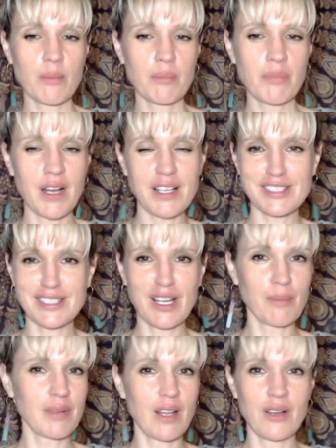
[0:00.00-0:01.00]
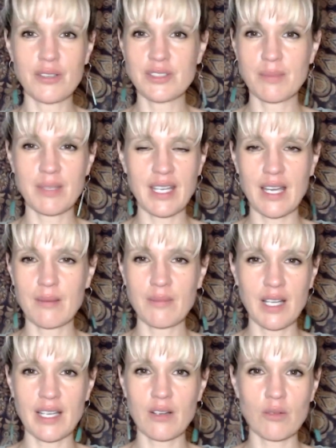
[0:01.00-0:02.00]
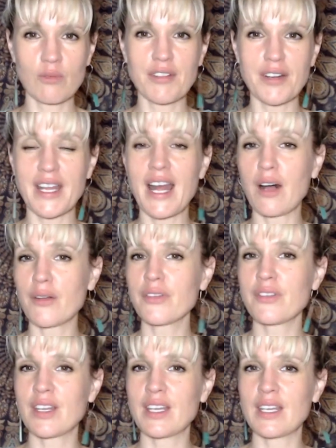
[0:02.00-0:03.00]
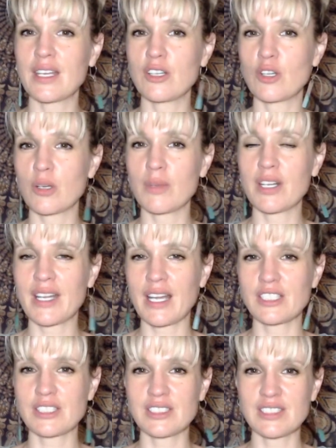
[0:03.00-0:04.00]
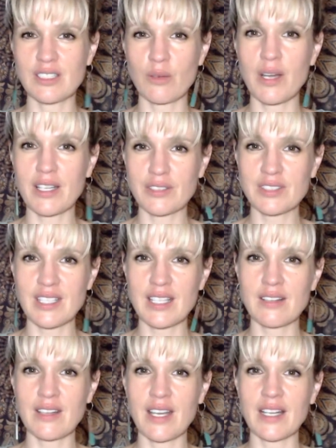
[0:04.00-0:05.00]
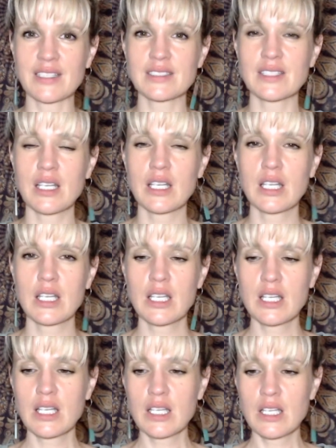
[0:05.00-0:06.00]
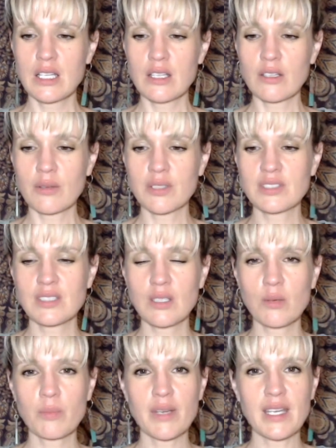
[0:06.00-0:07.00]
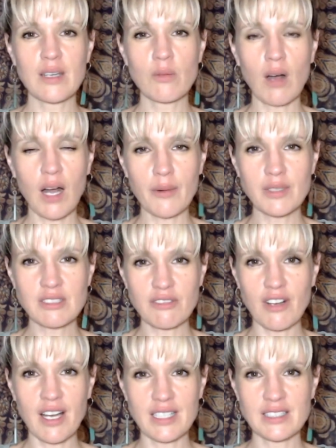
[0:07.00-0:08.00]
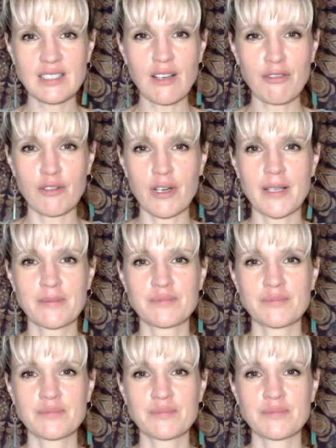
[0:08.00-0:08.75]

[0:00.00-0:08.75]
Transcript: person up loads and became like very healthy in your communications and the way you see things, there will still be what I would define as suffering.